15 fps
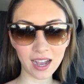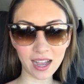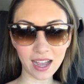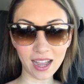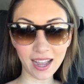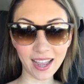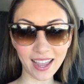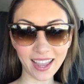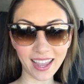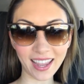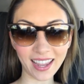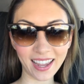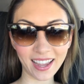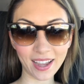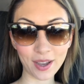
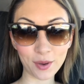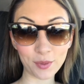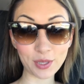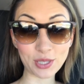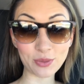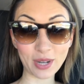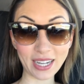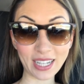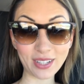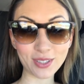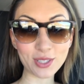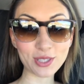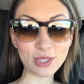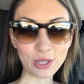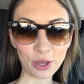I was running
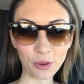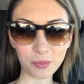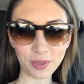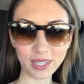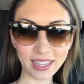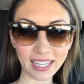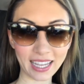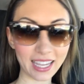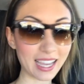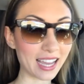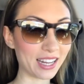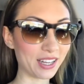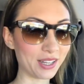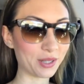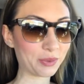super late. I
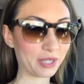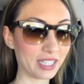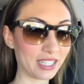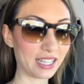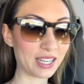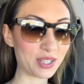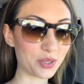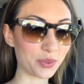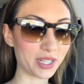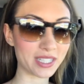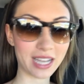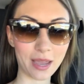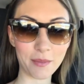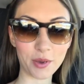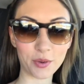didn't realize what
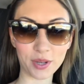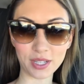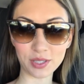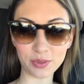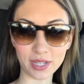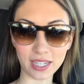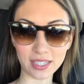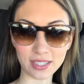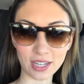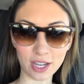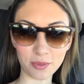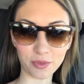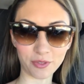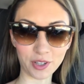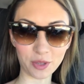time it was when I
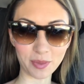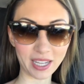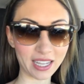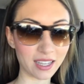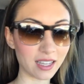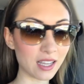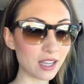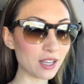stopped filming.